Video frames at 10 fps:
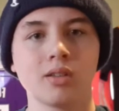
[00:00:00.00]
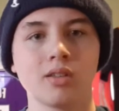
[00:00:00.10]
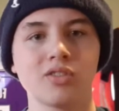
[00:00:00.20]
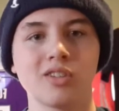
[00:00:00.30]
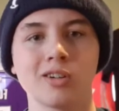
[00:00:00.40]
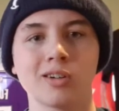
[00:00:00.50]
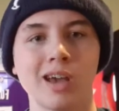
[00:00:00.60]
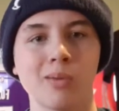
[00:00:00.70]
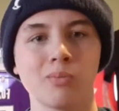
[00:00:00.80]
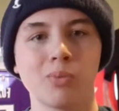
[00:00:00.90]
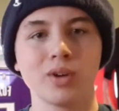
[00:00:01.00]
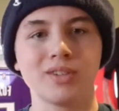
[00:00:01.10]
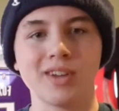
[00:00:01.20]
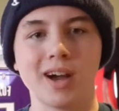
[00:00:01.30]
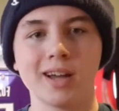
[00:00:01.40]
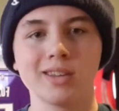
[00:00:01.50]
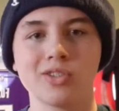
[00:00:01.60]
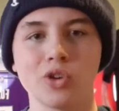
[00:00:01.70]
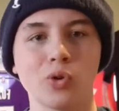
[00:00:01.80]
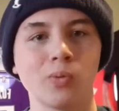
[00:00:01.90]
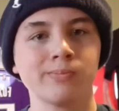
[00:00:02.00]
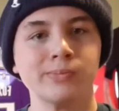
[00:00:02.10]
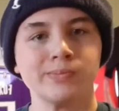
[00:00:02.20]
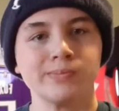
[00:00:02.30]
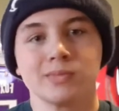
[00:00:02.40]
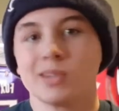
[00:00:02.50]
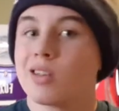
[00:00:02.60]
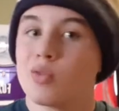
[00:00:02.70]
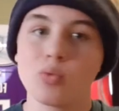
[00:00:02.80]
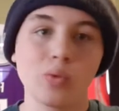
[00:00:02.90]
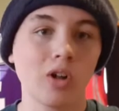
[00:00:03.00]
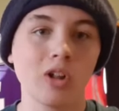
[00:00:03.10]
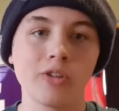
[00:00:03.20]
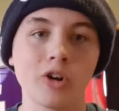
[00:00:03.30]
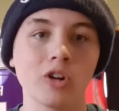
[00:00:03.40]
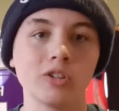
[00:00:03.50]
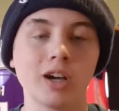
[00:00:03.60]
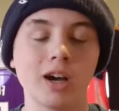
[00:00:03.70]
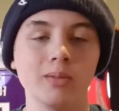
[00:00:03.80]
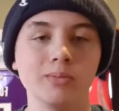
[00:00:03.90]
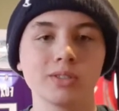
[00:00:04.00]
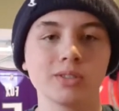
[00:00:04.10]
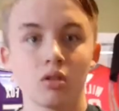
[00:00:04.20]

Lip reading: This year, Cameron Boyce died, so we all have our hard times.